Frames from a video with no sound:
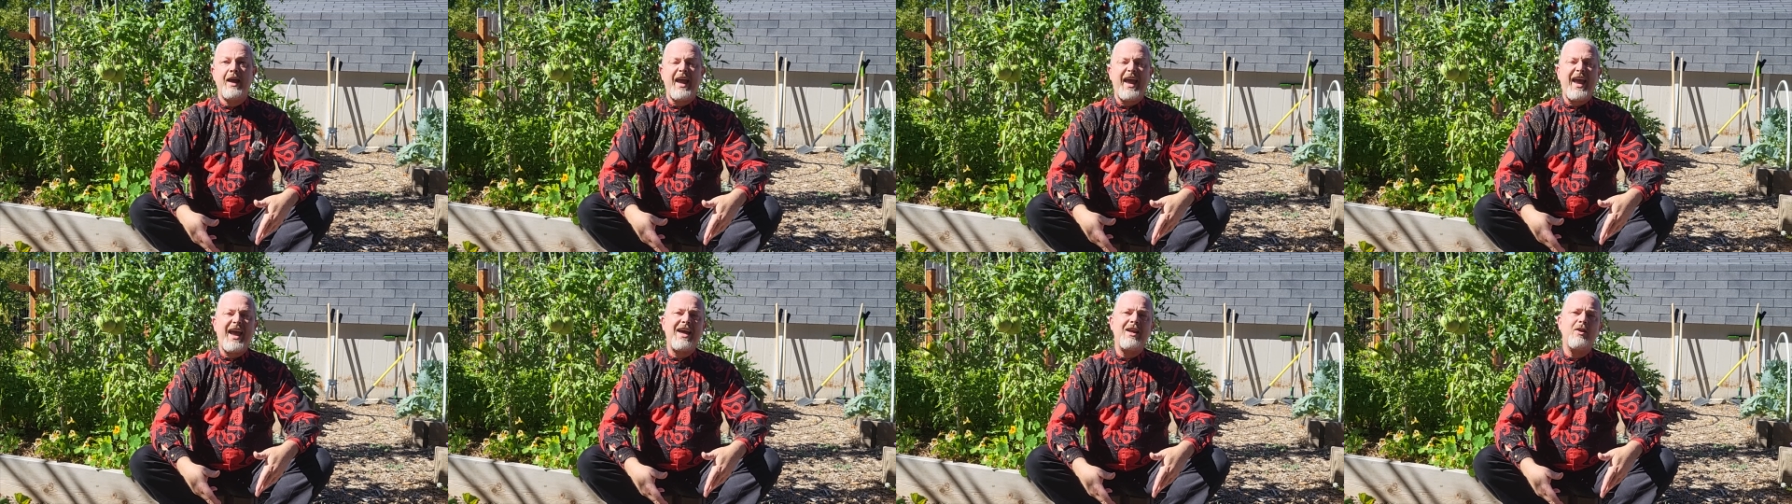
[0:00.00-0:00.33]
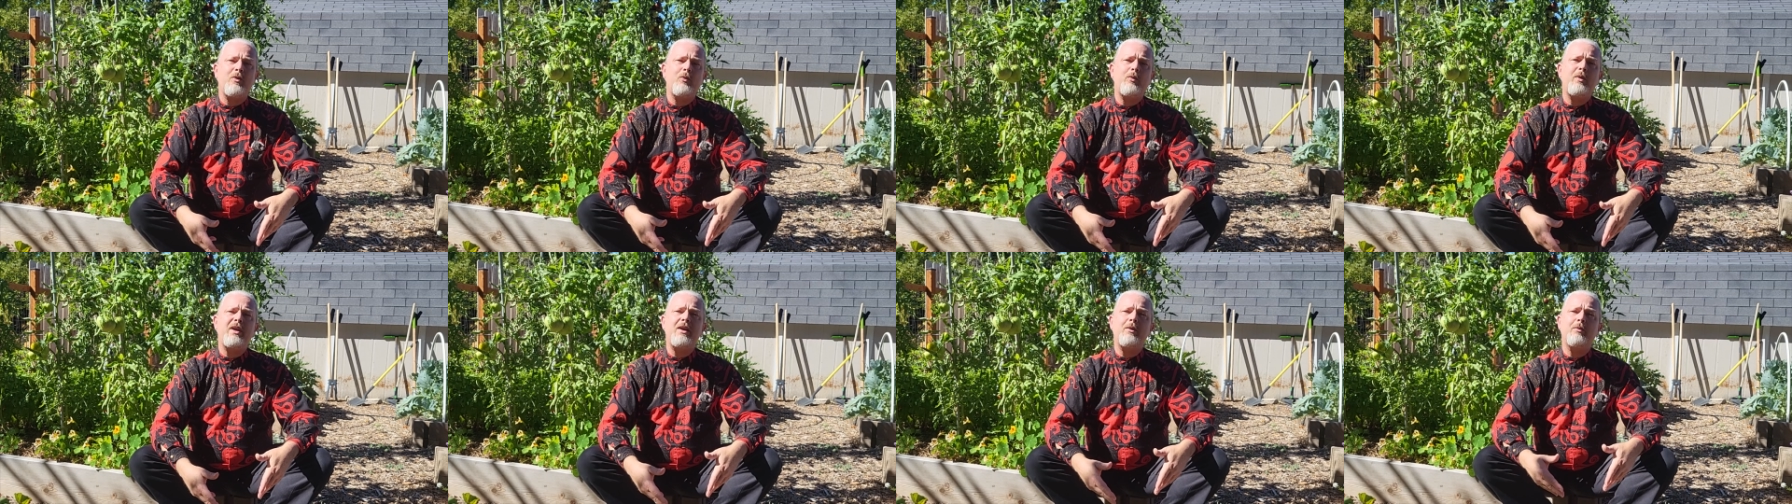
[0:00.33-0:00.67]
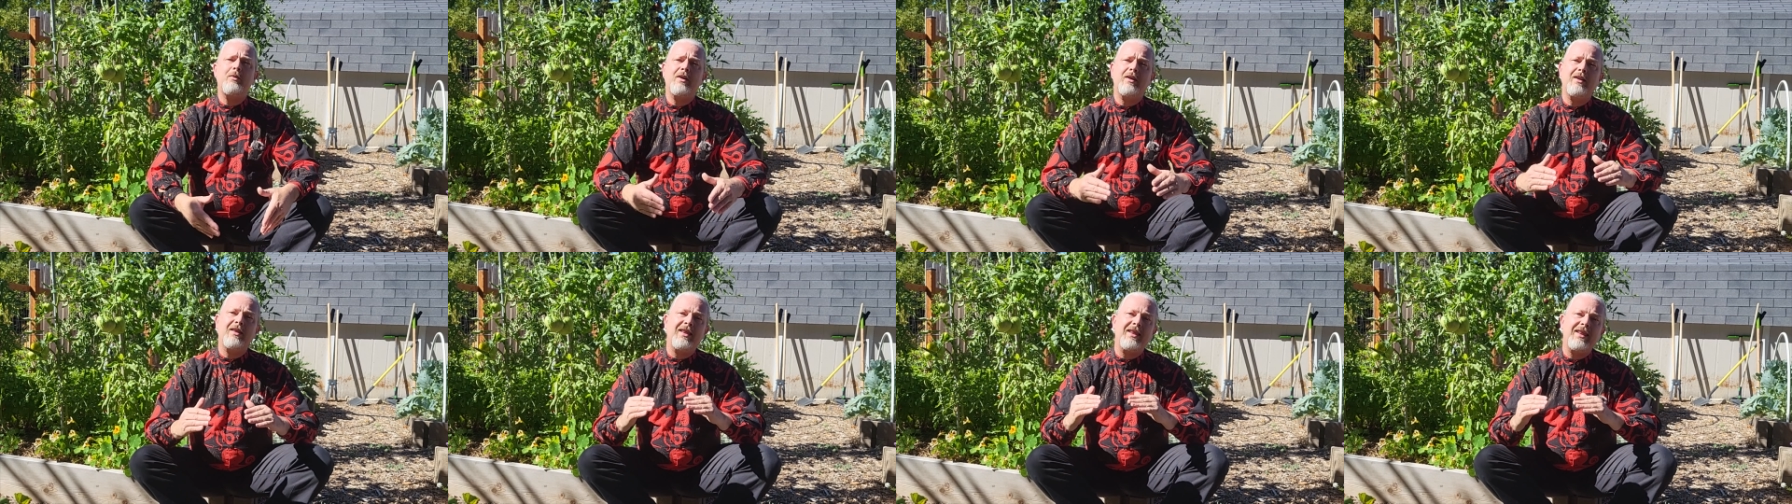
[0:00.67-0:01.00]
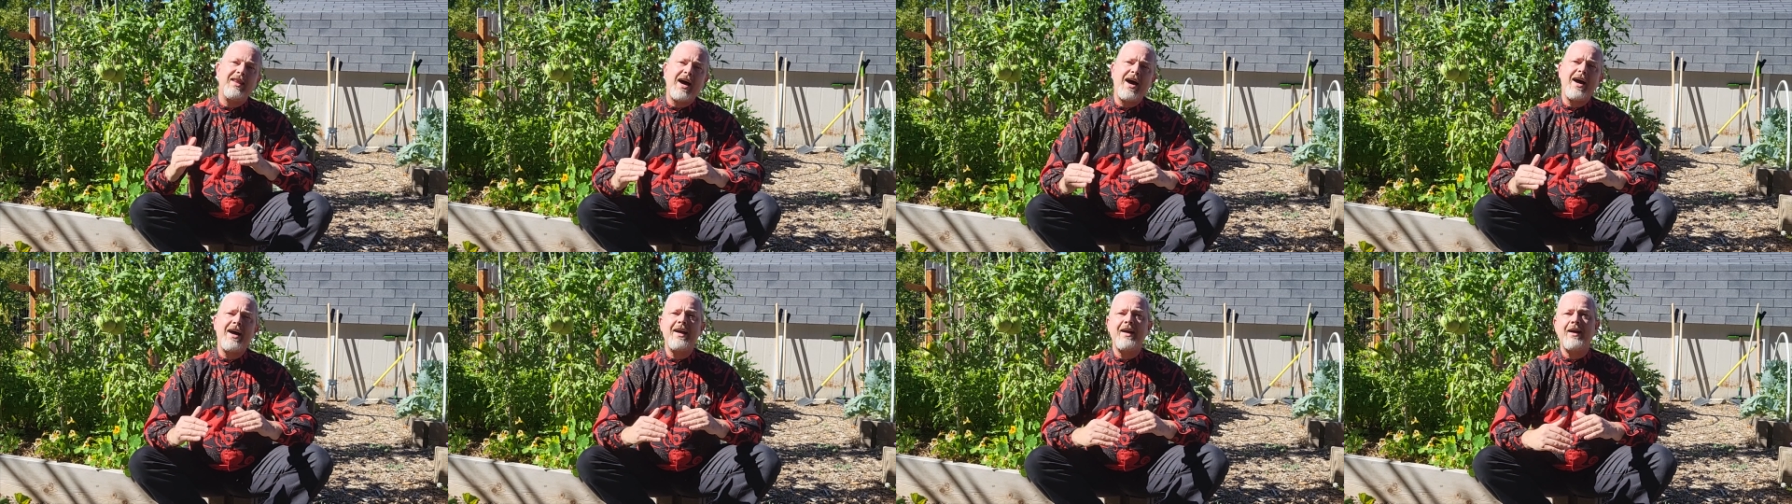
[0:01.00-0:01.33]
and we
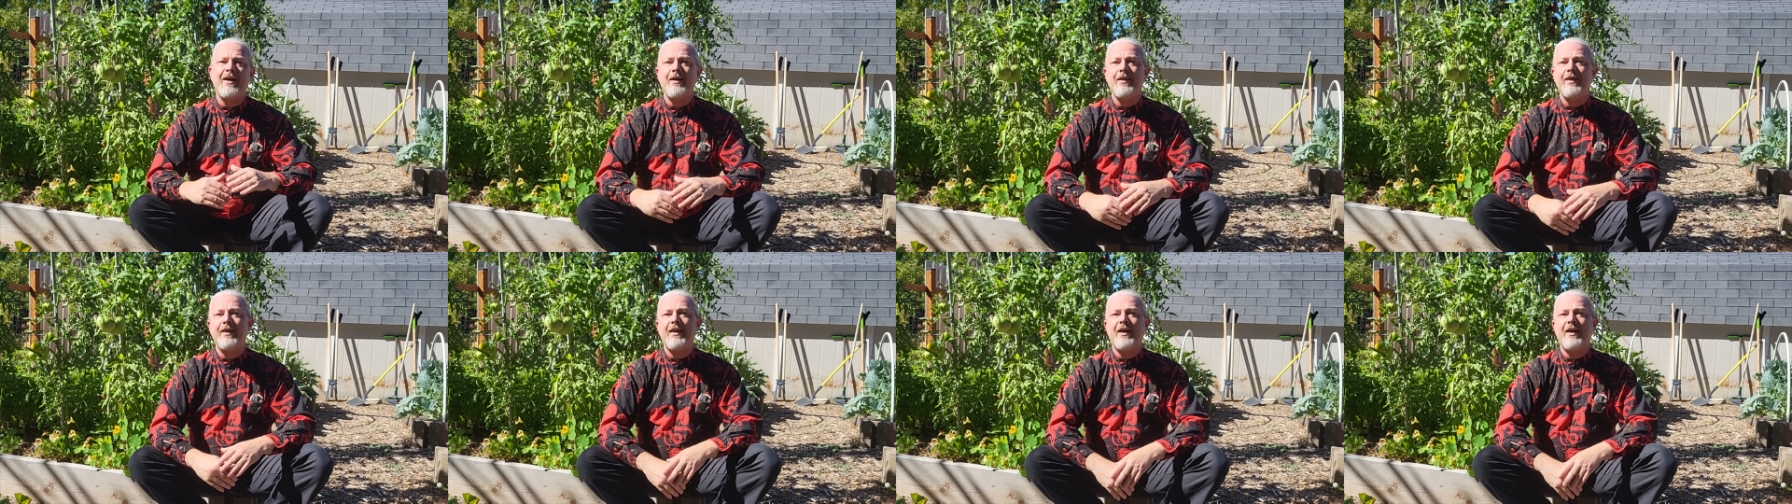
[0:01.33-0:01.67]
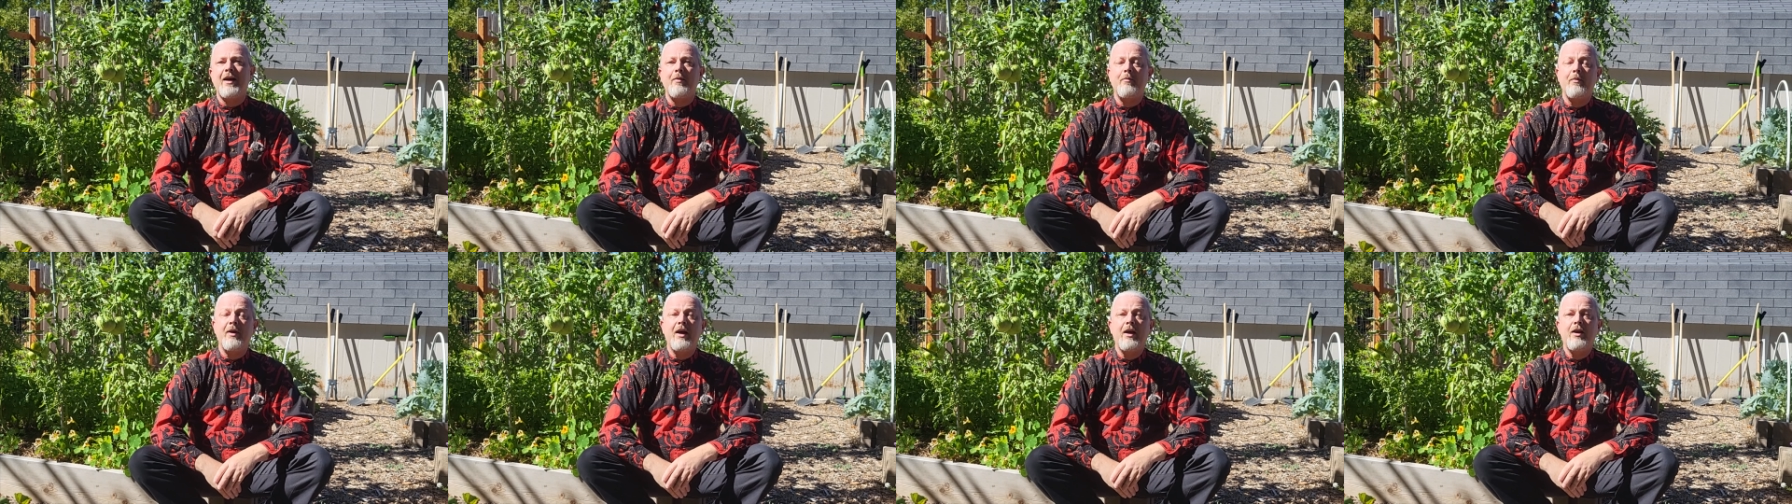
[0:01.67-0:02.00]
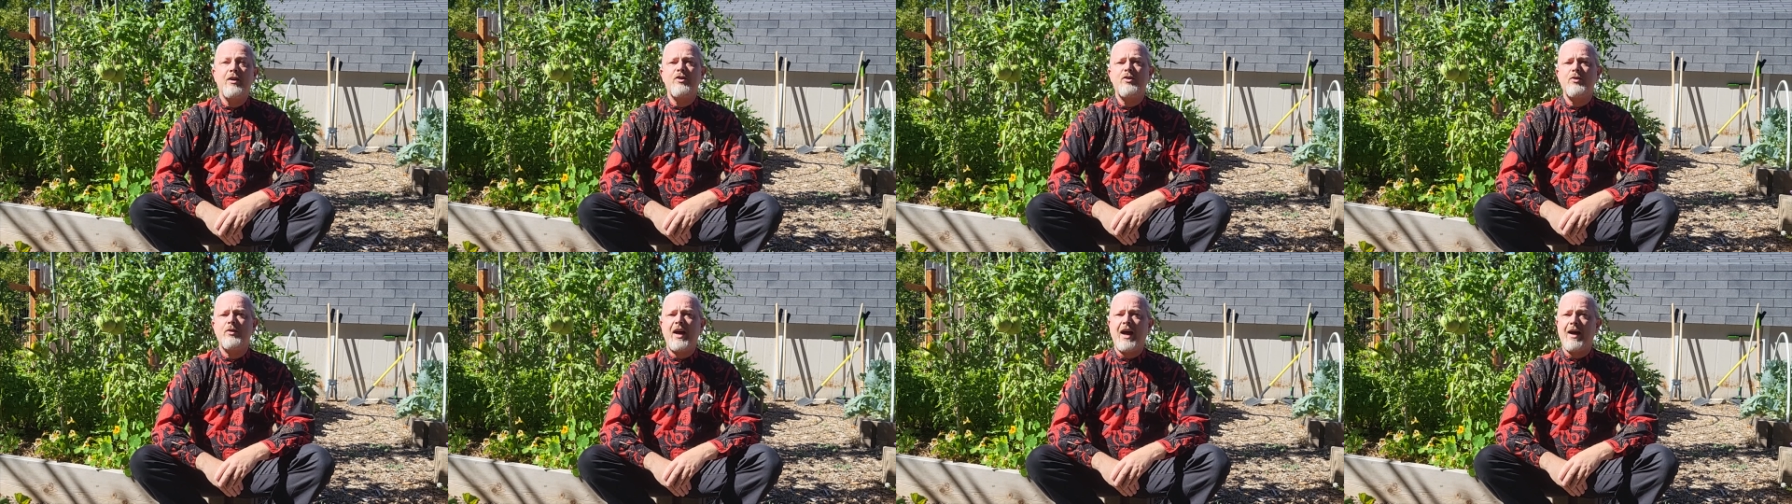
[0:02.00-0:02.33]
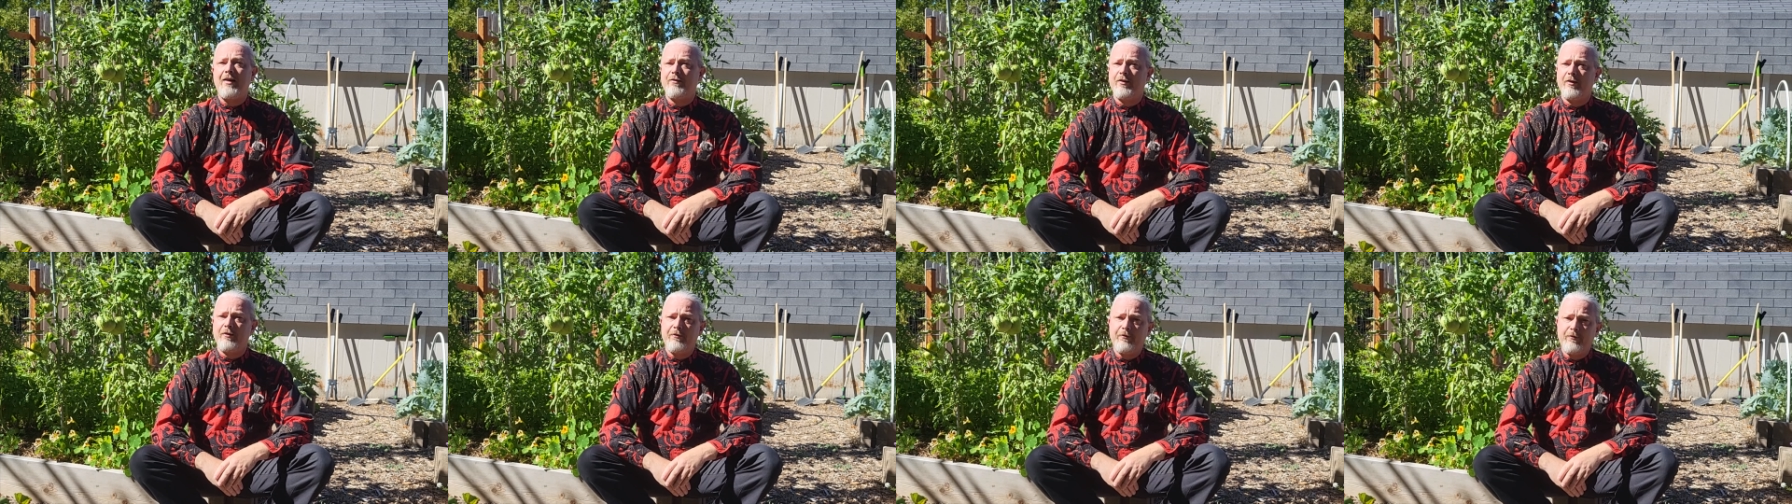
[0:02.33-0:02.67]
rely on them to
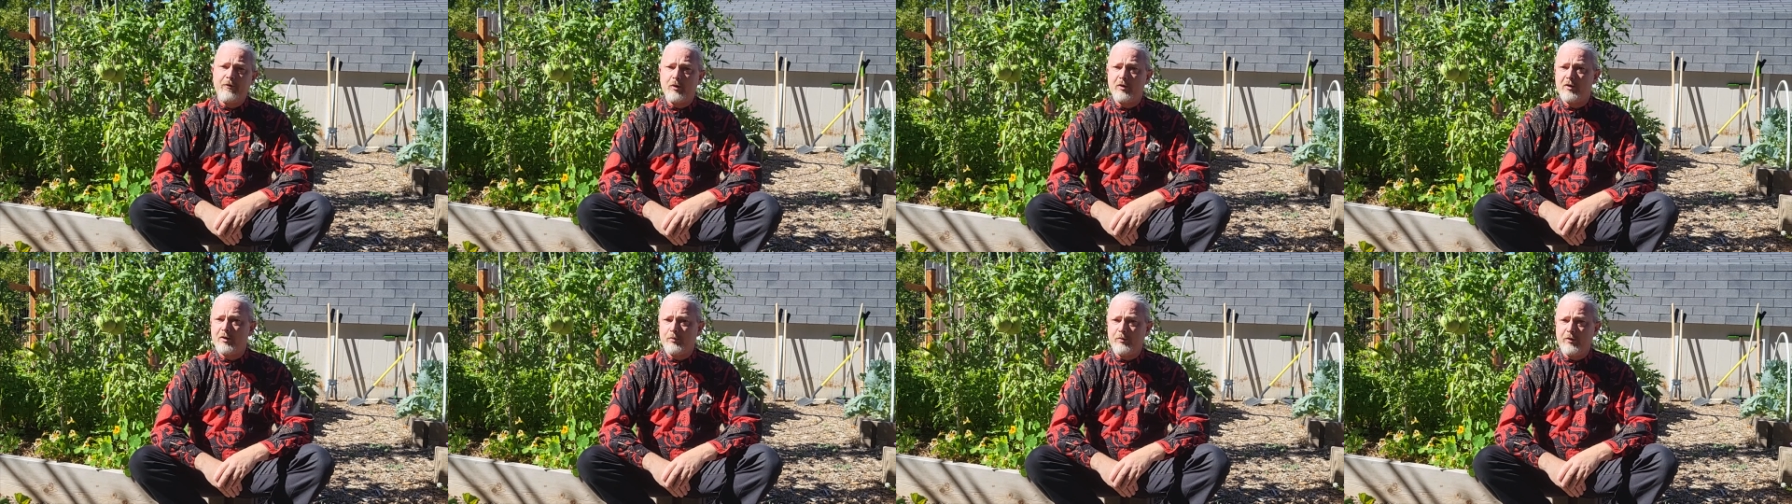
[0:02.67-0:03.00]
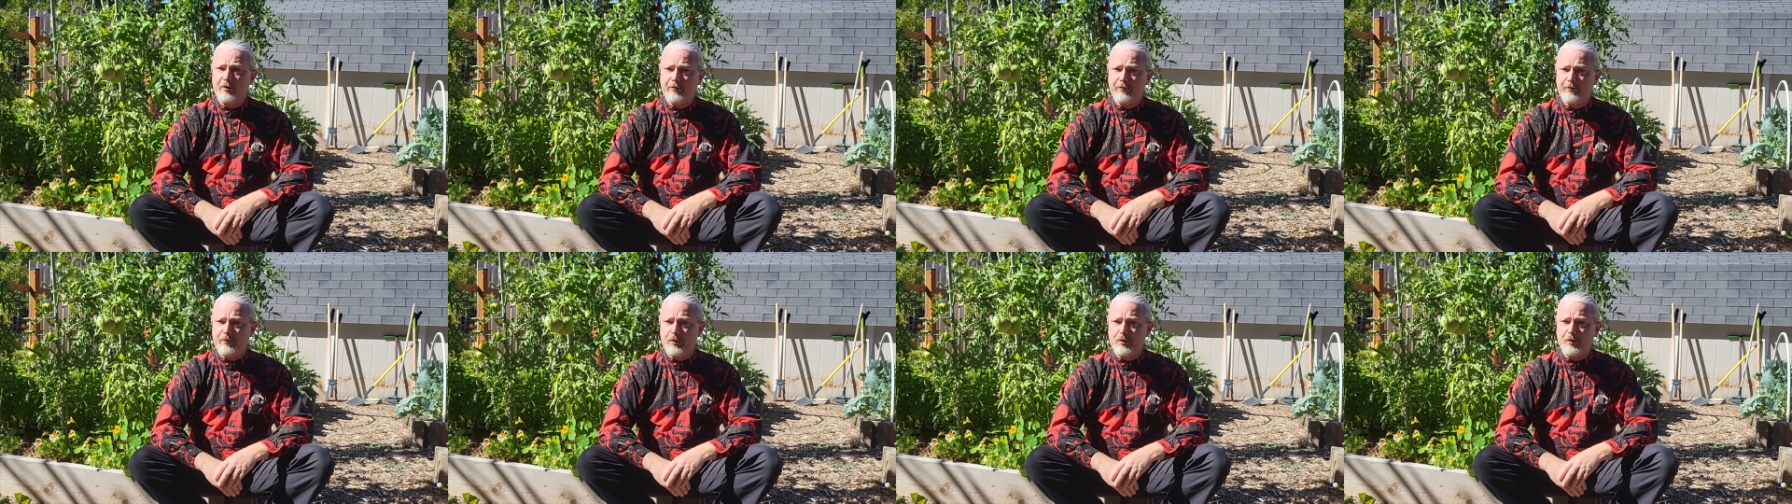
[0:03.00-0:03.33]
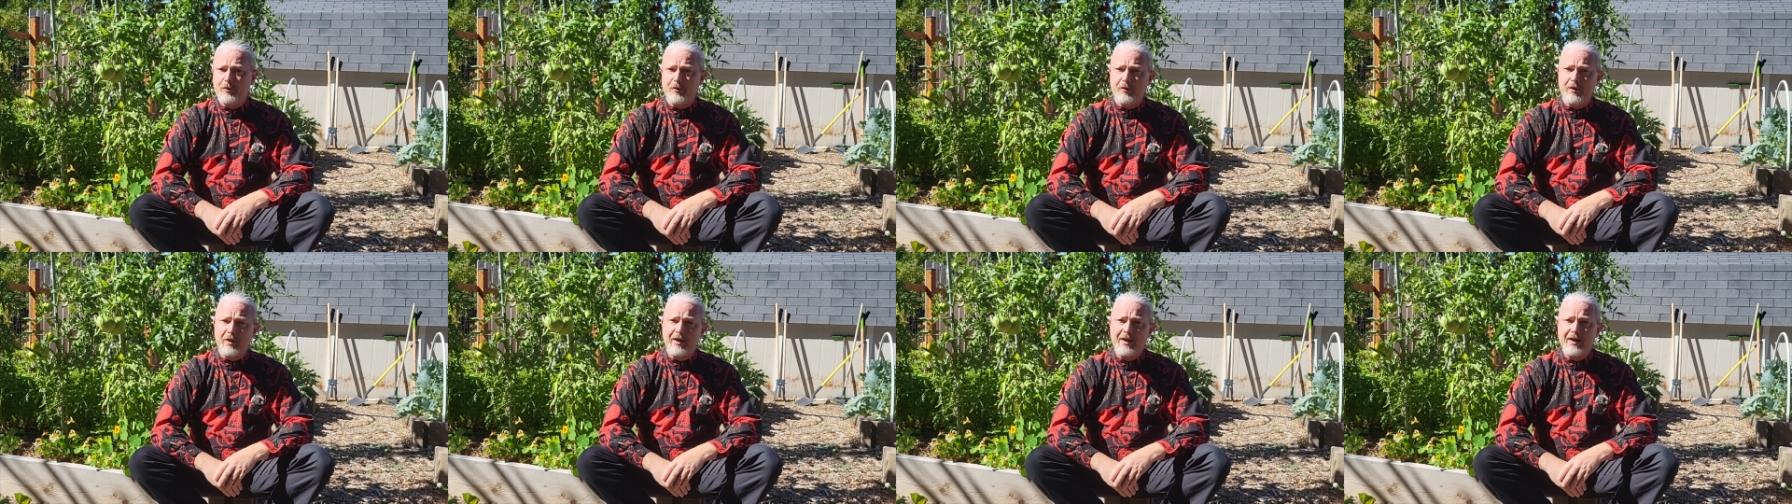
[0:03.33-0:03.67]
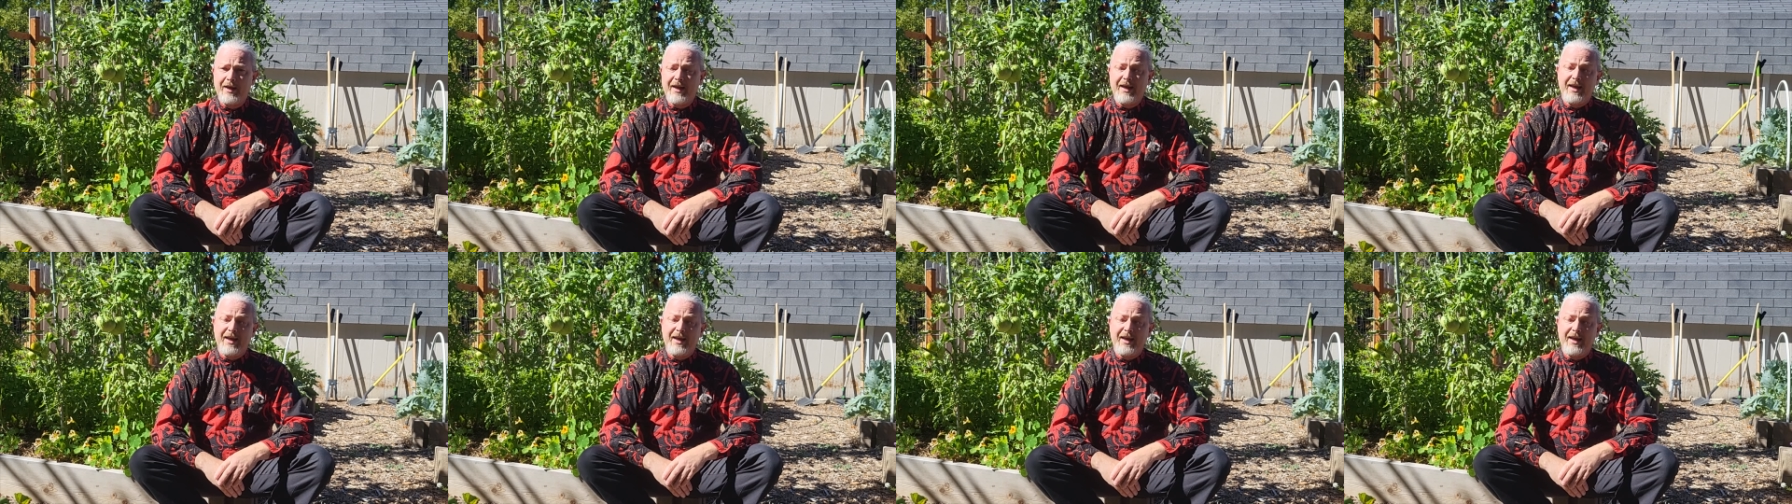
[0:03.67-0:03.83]
have affordable food